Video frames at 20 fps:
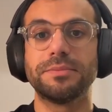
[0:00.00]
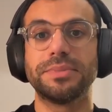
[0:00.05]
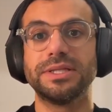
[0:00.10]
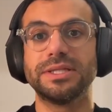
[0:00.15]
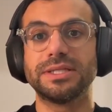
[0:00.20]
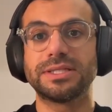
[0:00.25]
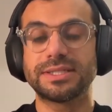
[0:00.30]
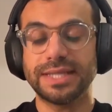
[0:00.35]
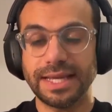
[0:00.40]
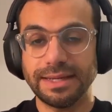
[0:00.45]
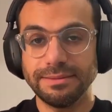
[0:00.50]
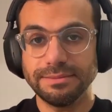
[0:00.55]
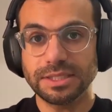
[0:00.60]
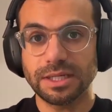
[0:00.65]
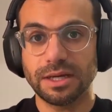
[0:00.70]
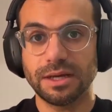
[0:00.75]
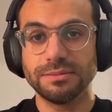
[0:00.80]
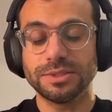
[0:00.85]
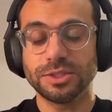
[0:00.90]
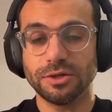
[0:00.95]
But at the
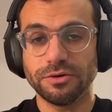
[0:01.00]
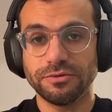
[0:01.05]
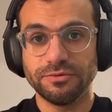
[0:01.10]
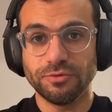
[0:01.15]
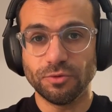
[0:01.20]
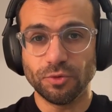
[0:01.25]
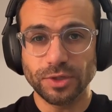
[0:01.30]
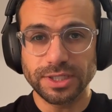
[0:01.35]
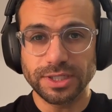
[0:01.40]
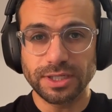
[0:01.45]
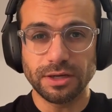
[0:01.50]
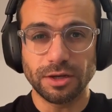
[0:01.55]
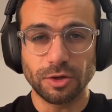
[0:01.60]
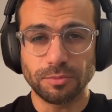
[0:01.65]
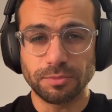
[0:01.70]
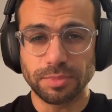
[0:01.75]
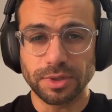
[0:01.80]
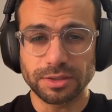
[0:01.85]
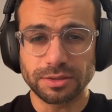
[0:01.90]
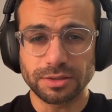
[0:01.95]
same time, to avoid
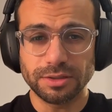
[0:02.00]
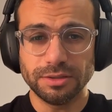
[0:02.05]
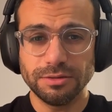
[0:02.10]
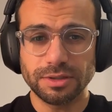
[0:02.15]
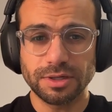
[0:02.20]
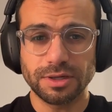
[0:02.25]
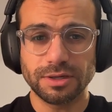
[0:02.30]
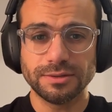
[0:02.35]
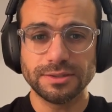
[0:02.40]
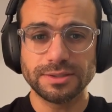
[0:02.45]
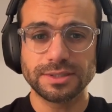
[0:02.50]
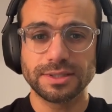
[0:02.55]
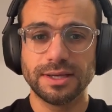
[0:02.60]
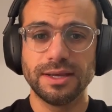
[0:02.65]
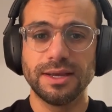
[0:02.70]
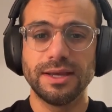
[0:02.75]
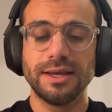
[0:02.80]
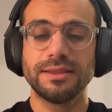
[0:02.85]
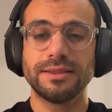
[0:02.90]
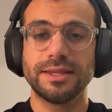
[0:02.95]
low blood glucose,
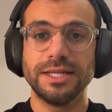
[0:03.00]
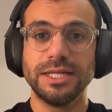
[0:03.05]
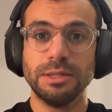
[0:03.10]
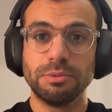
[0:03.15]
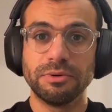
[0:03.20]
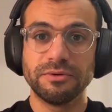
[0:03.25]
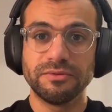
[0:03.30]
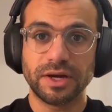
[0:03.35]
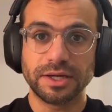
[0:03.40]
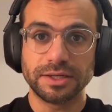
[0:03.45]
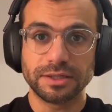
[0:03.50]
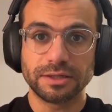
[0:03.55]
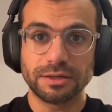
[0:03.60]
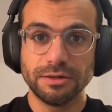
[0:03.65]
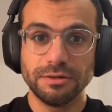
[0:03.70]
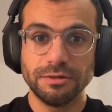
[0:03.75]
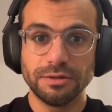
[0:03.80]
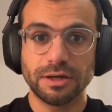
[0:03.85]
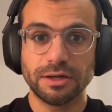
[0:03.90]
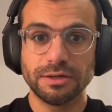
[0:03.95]
then you provide a
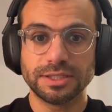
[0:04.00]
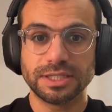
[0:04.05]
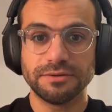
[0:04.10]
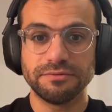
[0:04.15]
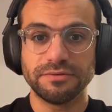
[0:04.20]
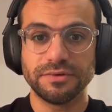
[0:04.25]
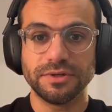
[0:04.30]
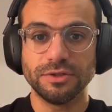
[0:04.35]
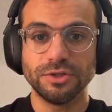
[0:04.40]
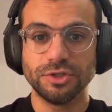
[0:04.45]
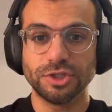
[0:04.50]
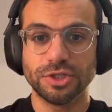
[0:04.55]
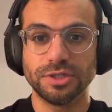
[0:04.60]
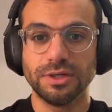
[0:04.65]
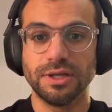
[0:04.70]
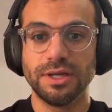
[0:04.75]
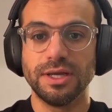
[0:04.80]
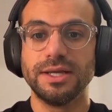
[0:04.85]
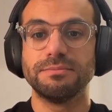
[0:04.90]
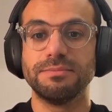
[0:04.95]
glucose
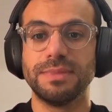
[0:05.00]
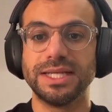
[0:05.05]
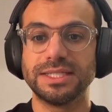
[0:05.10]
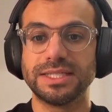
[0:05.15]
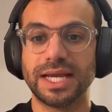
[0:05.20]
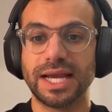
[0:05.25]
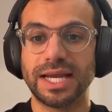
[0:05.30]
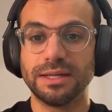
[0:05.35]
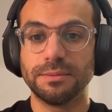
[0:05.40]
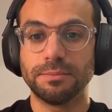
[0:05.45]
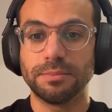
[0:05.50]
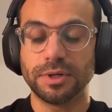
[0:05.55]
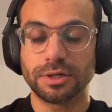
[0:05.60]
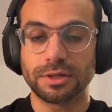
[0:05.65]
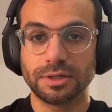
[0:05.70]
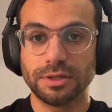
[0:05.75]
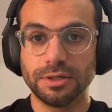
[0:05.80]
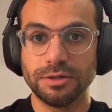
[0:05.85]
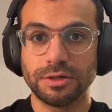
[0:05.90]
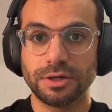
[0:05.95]
infusion to maintain a
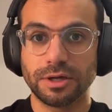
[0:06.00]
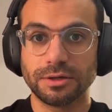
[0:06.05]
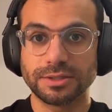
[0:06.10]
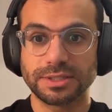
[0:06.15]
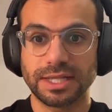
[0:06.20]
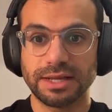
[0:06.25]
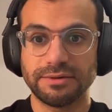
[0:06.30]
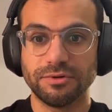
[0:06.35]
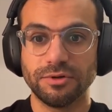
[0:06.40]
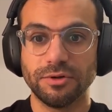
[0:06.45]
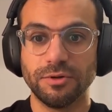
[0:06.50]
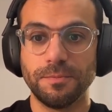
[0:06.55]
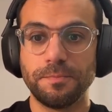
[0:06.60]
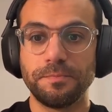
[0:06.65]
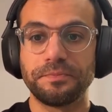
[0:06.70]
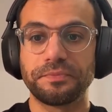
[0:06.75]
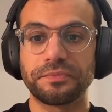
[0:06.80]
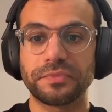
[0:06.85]
blood glucose level